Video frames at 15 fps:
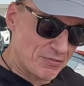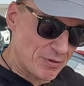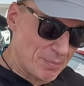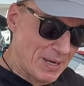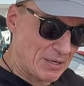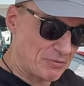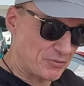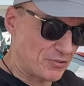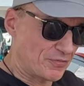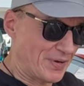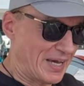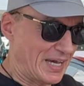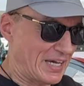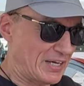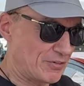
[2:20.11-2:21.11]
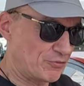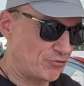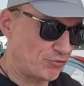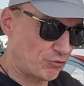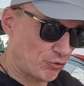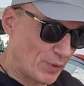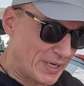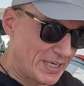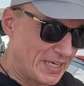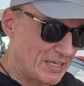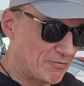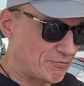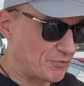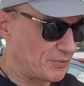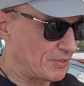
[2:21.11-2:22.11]
amount of air straight in
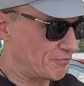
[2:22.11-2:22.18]
from the